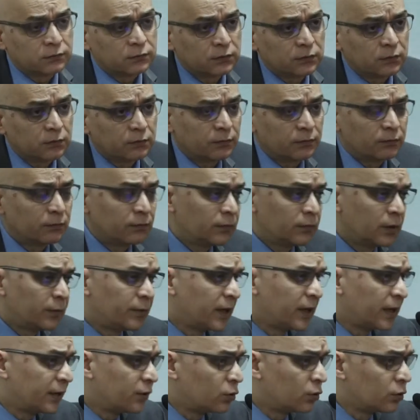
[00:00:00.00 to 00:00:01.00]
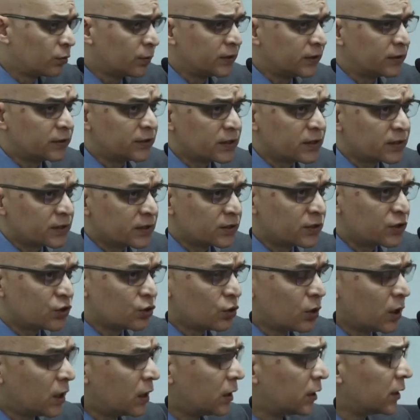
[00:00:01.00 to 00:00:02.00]
maybe I don't know whether Justice
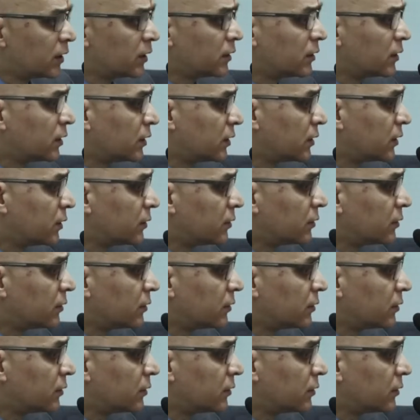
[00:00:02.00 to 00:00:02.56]
Johan and uh,